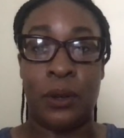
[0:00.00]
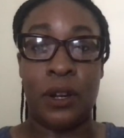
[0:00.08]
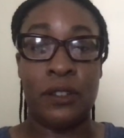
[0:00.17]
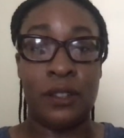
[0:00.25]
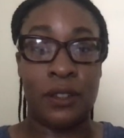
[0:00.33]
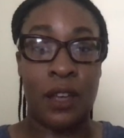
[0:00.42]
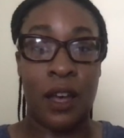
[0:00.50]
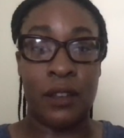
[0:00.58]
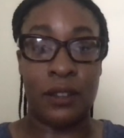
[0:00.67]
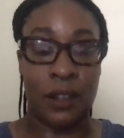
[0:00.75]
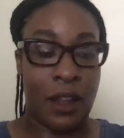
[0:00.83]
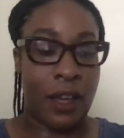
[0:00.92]
There's this
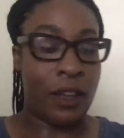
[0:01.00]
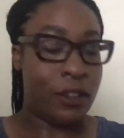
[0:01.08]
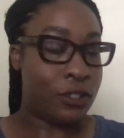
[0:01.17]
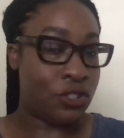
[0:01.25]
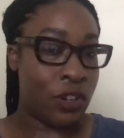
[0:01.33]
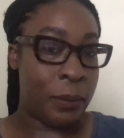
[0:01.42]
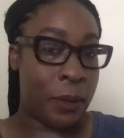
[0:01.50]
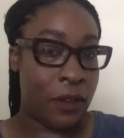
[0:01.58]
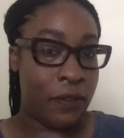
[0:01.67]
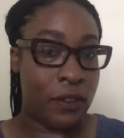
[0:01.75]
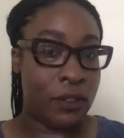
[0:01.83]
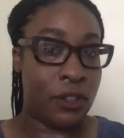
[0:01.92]
constant like strumming
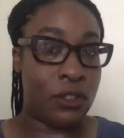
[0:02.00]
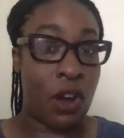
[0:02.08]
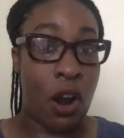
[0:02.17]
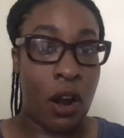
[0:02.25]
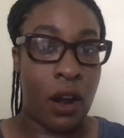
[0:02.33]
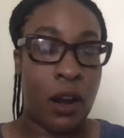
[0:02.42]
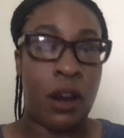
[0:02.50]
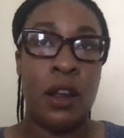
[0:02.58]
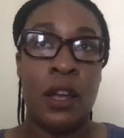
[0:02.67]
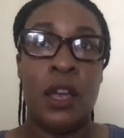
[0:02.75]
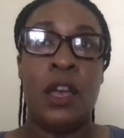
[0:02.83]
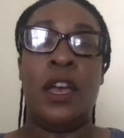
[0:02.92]
of this guitar
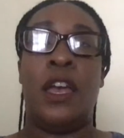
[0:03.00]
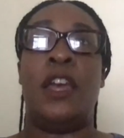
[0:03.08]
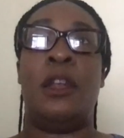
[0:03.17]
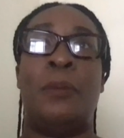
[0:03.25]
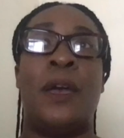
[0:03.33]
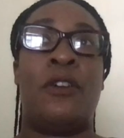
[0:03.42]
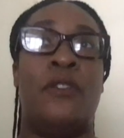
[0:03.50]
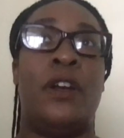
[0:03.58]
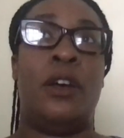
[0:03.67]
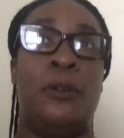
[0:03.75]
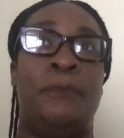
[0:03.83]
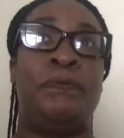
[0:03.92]
in the
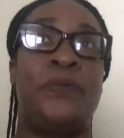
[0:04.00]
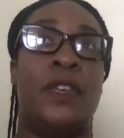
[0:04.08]
background.